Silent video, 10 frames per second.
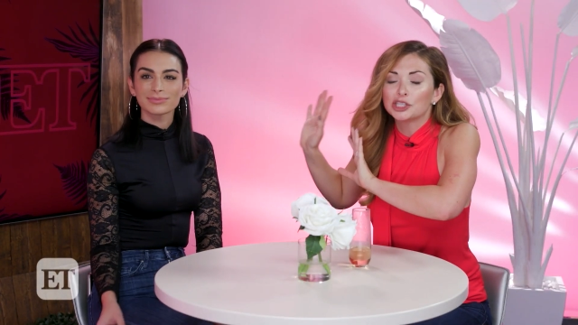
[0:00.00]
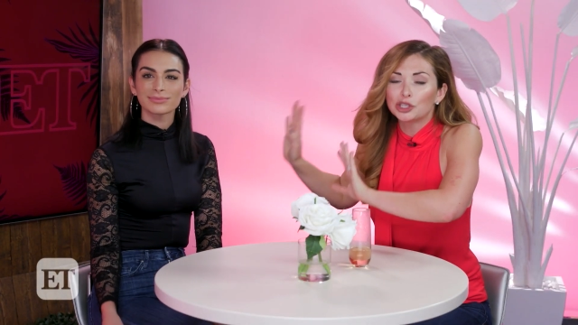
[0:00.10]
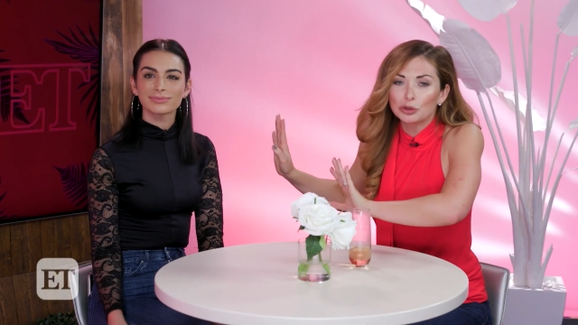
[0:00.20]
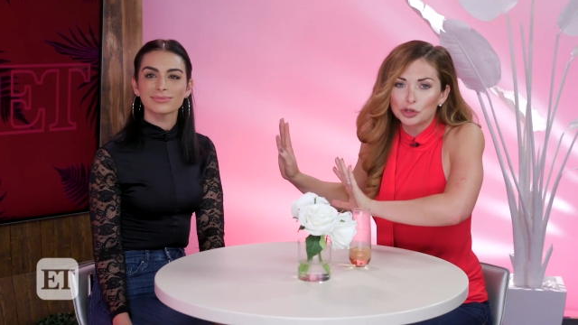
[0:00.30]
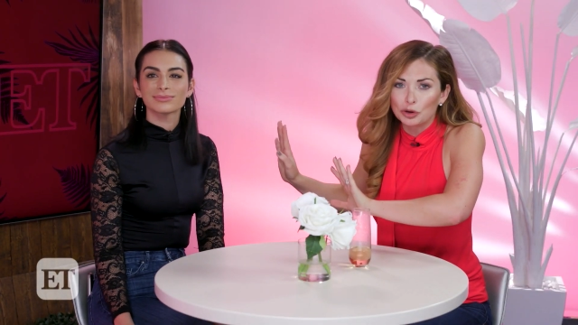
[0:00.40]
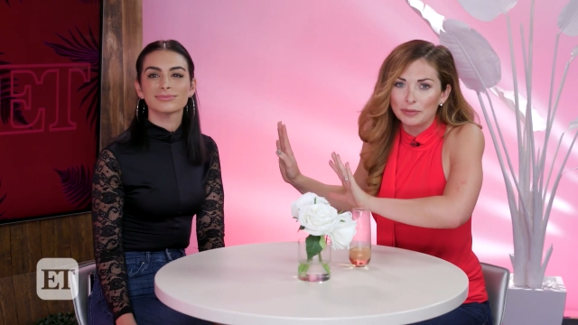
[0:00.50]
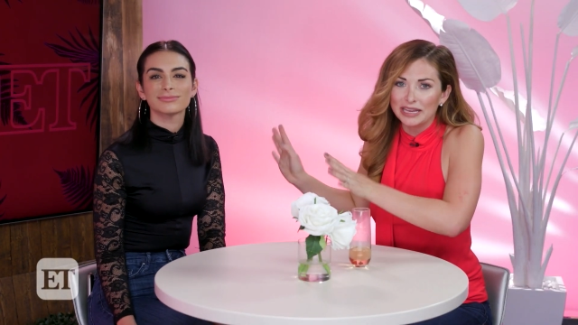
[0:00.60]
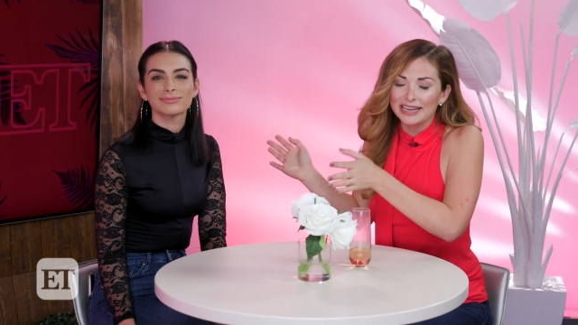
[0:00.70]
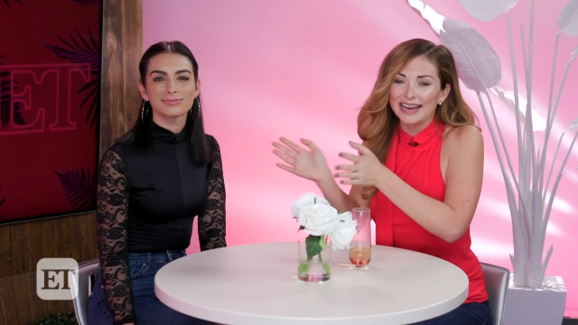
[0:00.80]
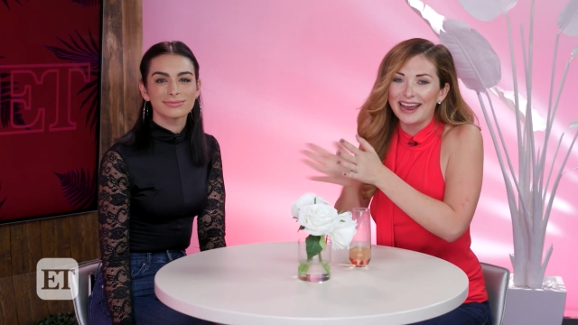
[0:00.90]
Speaker 1: social
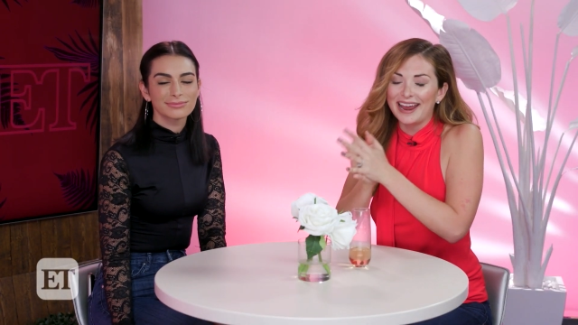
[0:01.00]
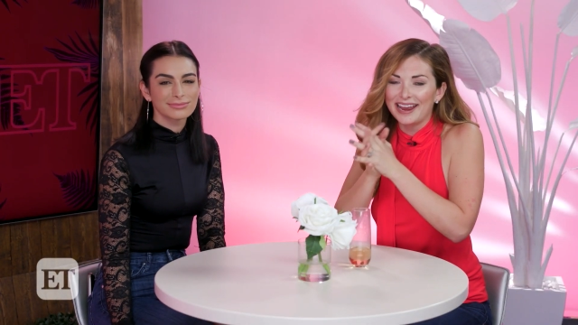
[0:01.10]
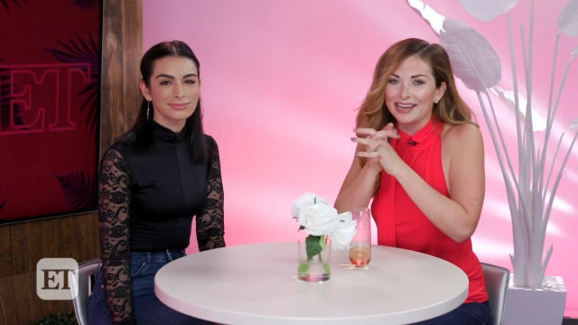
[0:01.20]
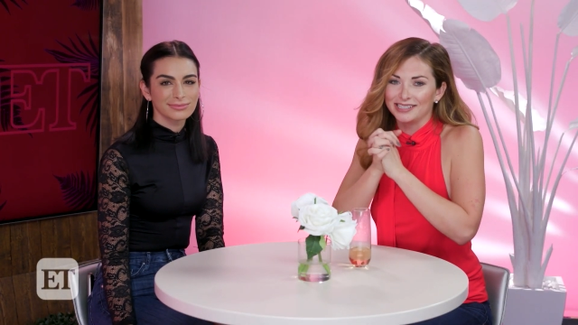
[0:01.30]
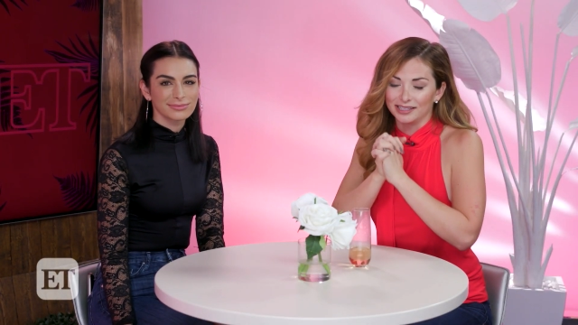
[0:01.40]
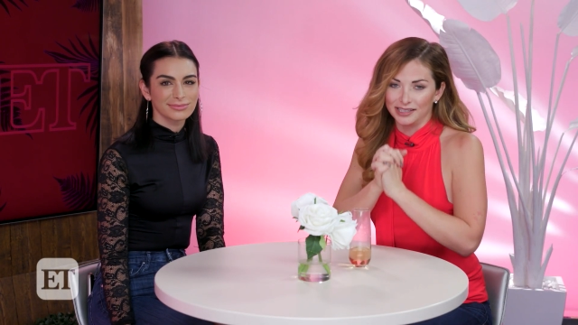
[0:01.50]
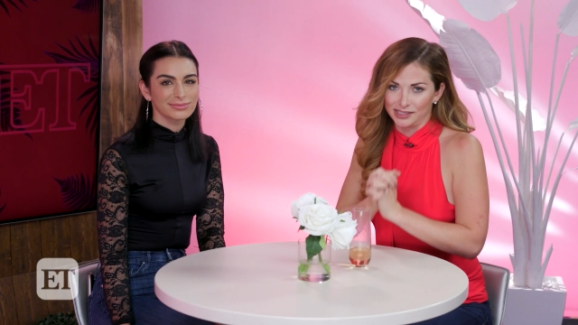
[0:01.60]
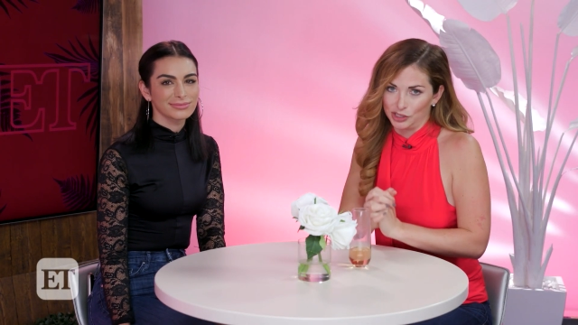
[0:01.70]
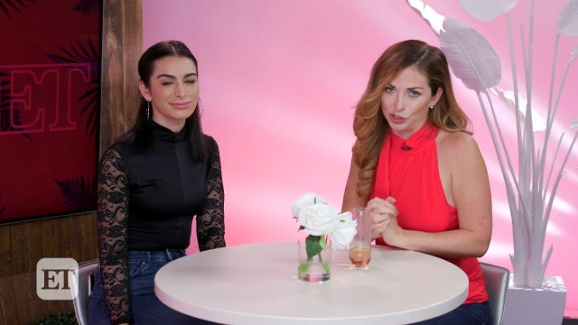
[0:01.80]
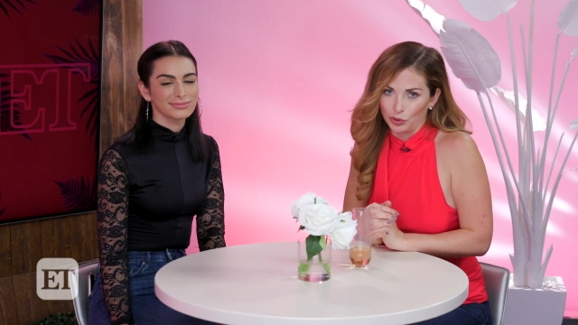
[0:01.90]
media and
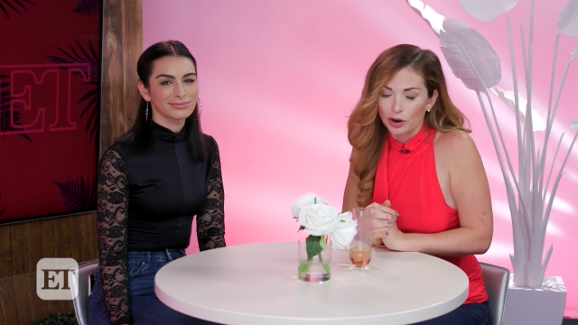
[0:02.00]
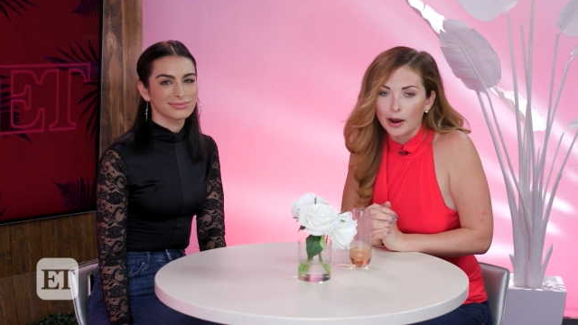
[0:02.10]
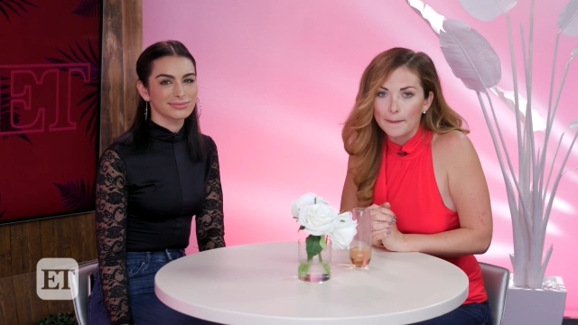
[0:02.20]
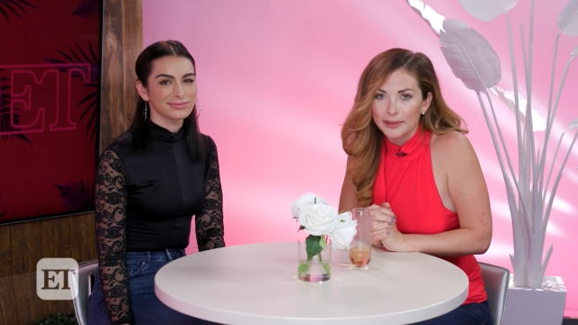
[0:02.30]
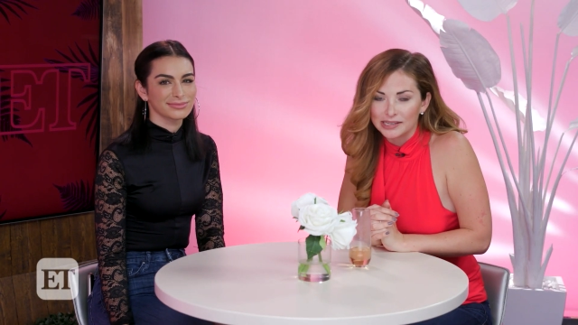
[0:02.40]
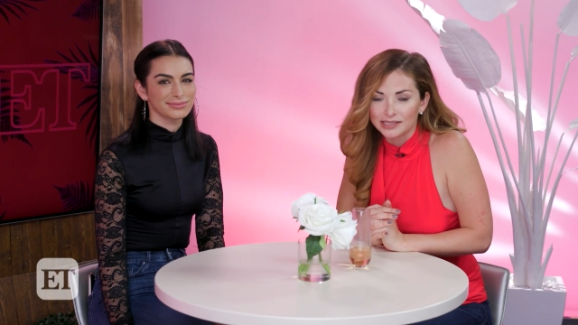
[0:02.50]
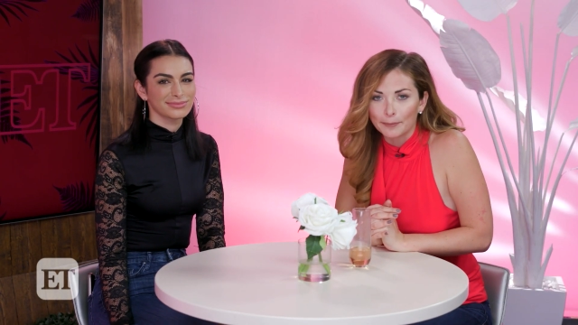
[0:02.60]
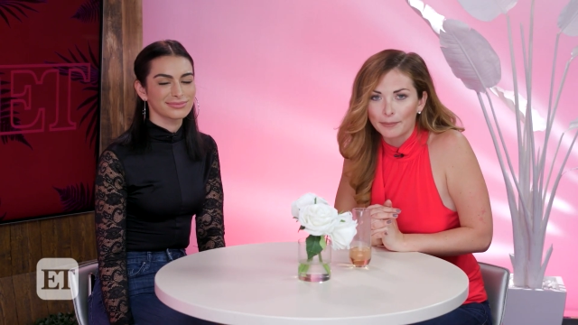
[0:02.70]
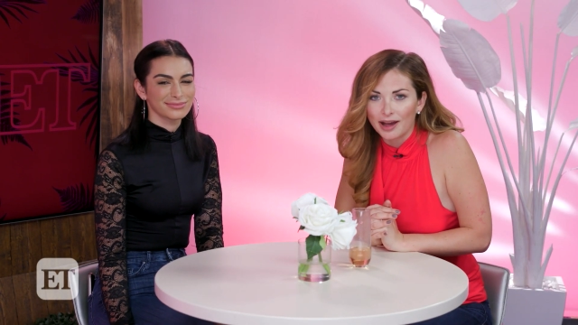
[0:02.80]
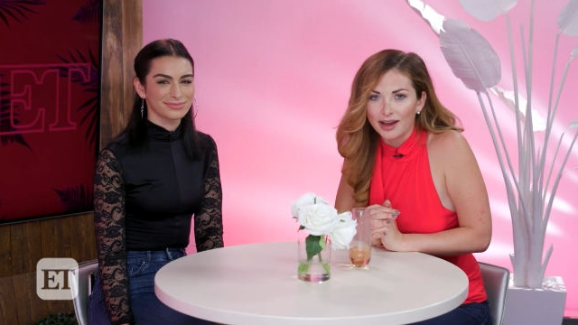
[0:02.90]
listen to her
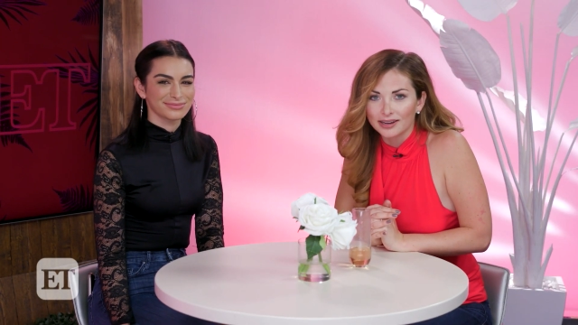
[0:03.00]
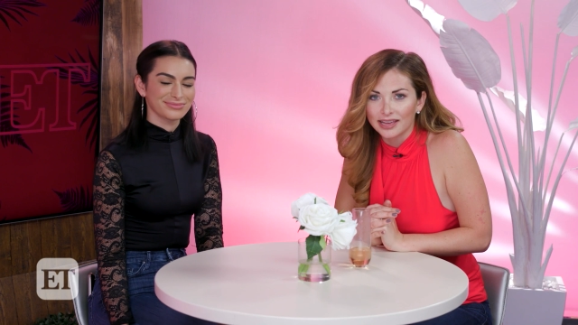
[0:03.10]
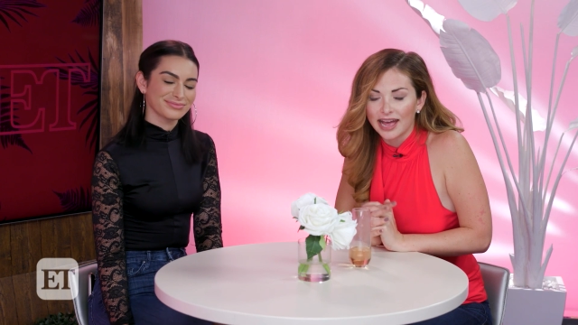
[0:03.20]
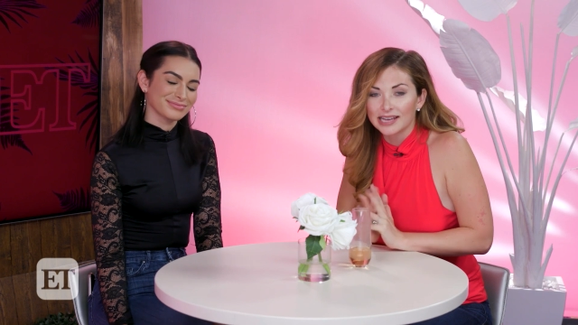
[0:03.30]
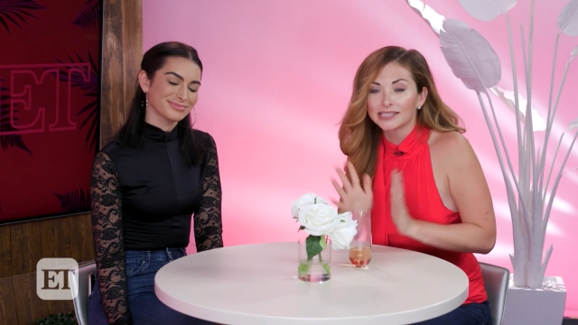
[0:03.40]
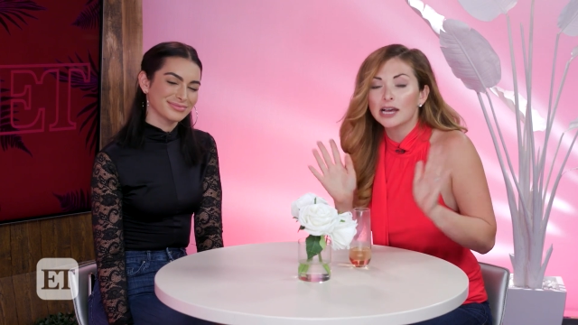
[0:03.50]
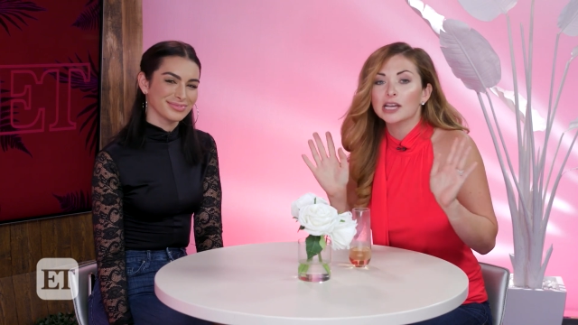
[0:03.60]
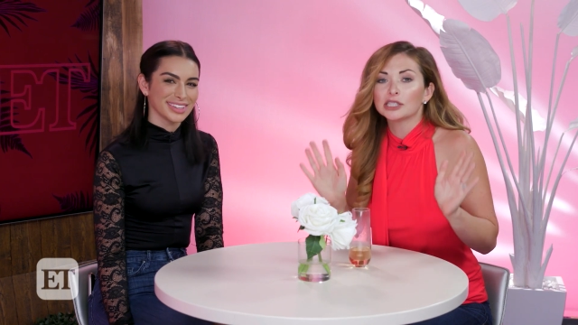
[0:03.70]
amazing podcast.